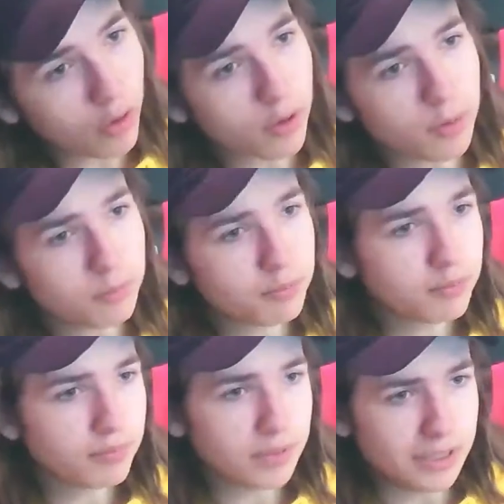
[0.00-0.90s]
or
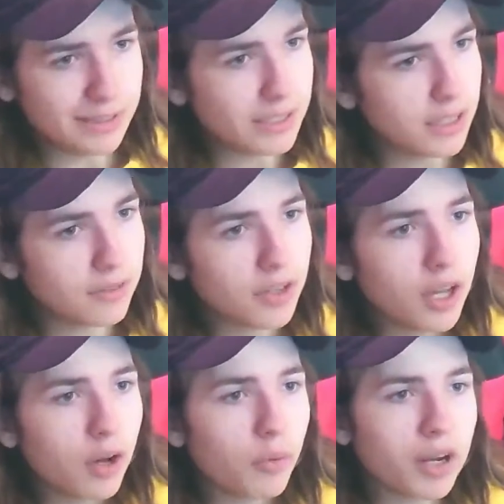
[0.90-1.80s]
he did love,
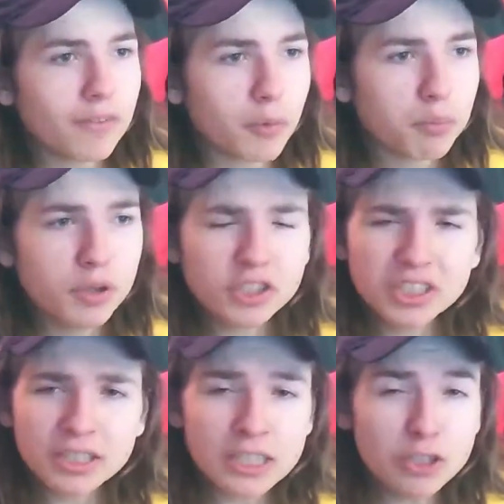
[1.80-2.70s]
whatever.
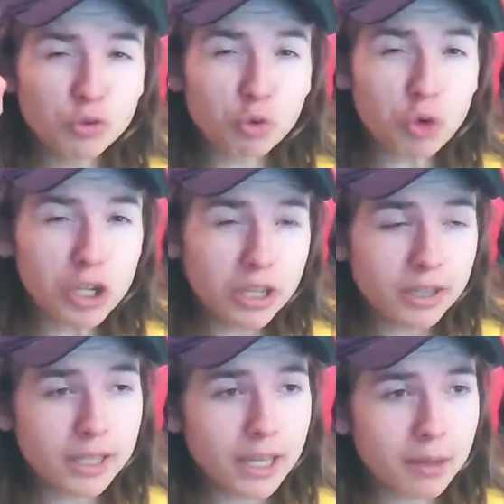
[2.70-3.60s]
He's
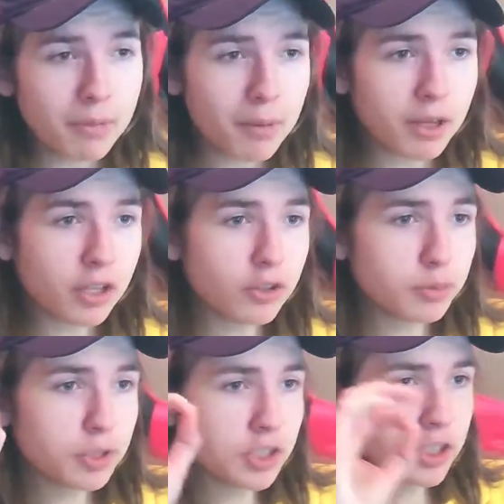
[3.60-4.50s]
really getting Batman close,
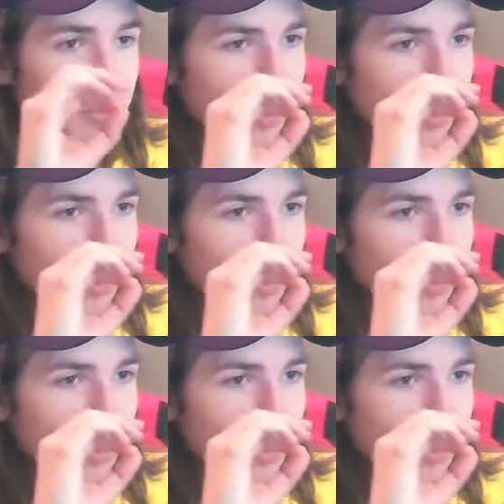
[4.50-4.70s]
pushing his